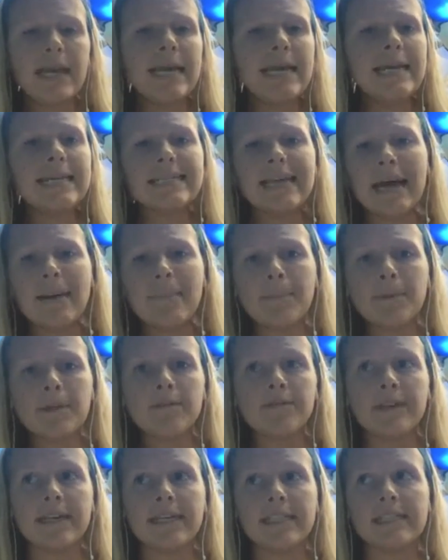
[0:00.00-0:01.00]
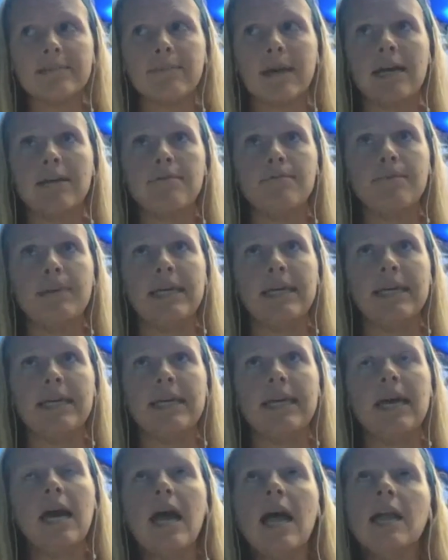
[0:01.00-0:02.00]
An example of this might
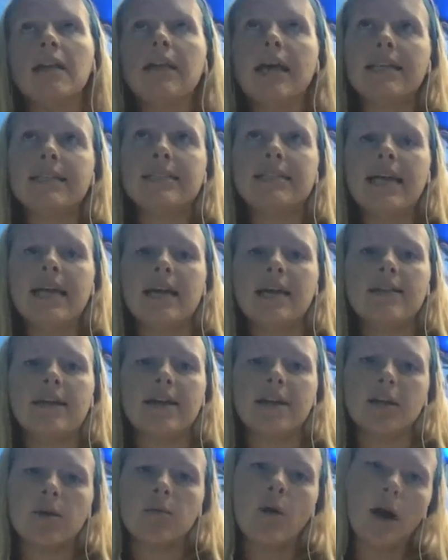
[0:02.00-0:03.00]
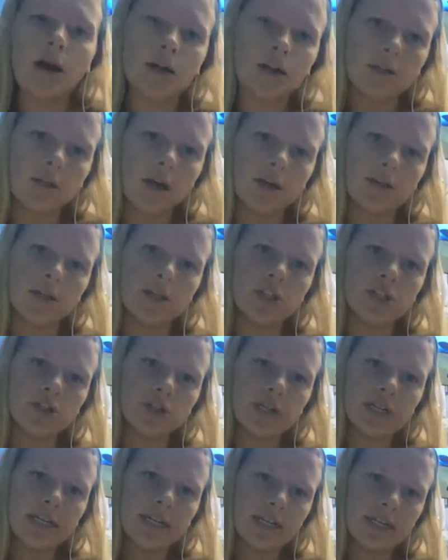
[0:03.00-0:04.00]
be, let's say that you're walking along the
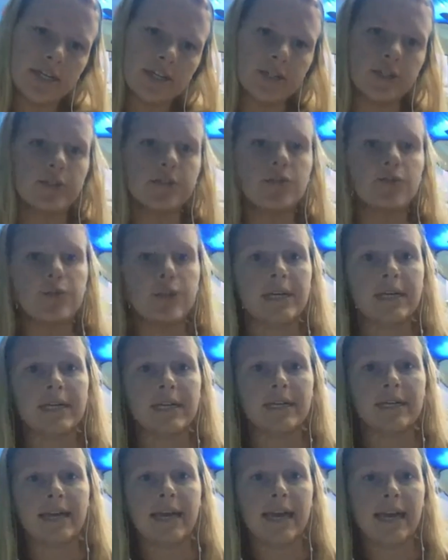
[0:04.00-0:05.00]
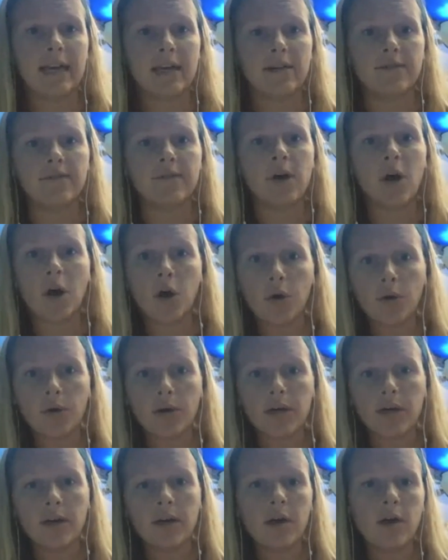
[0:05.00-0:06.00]
street, you're drinking a can of
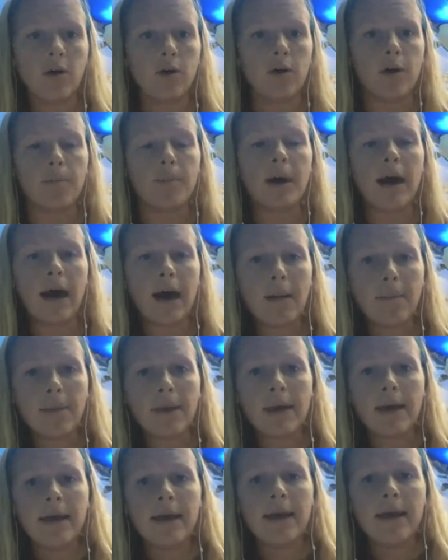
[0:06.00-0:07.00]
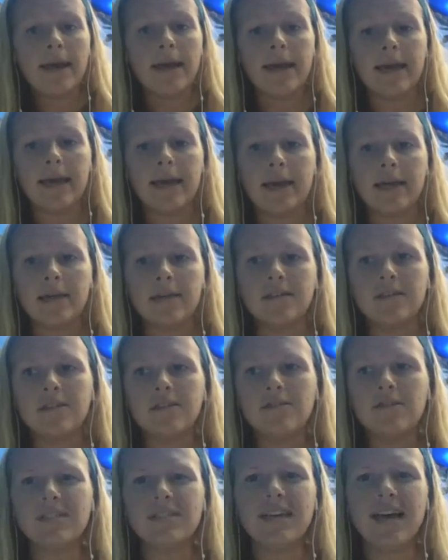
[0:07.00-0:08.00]
Coke or a pop, and
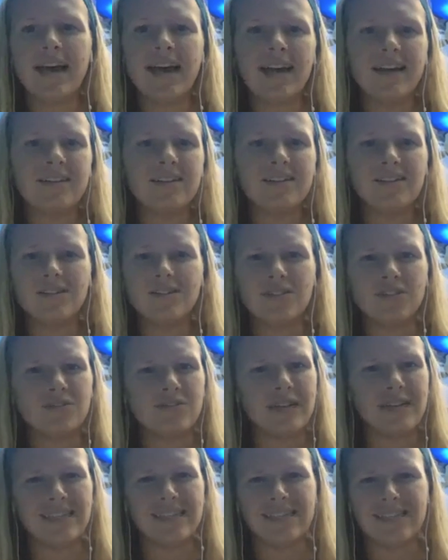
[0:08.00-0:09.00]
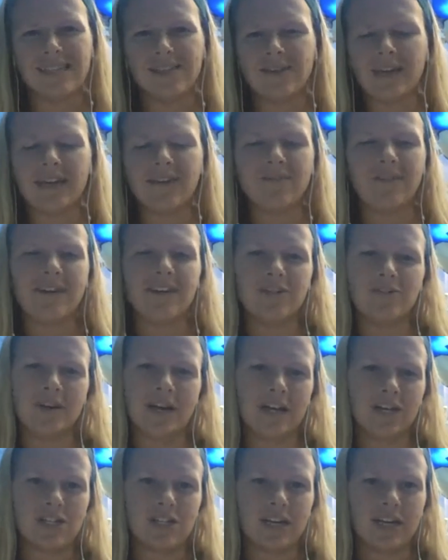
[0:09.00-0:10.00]
you decide you're too lazy, you can't find a
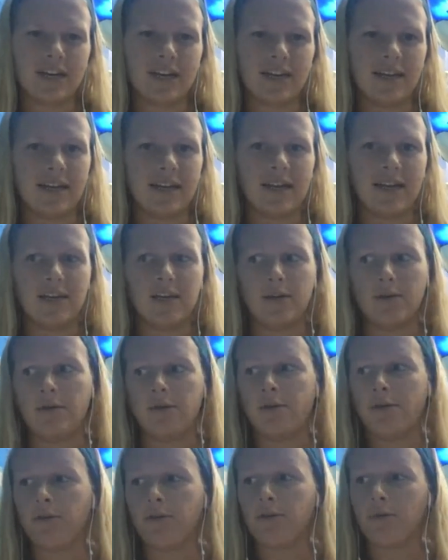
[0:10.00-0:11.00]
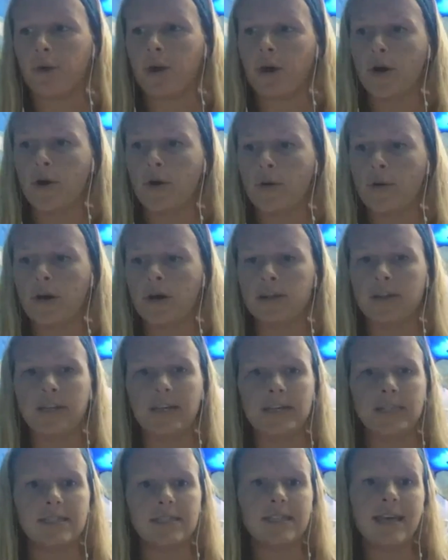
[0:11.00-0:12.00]
trash can, and you throw
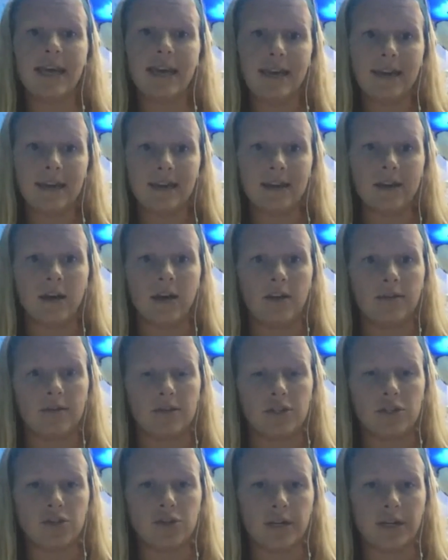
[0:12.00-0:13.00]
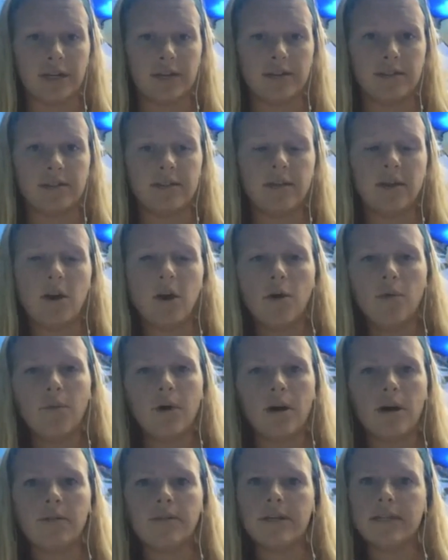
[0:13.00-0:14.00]
this can on the street.
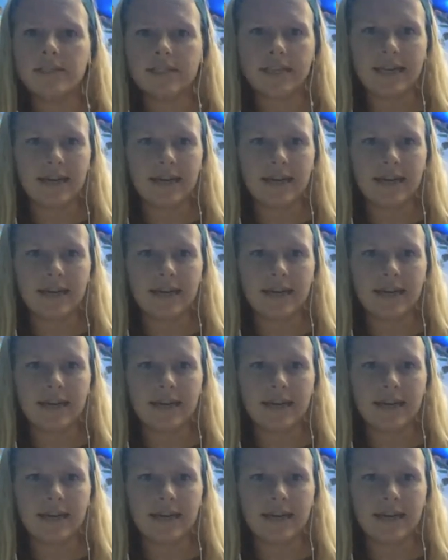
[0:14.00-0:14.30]
Well, this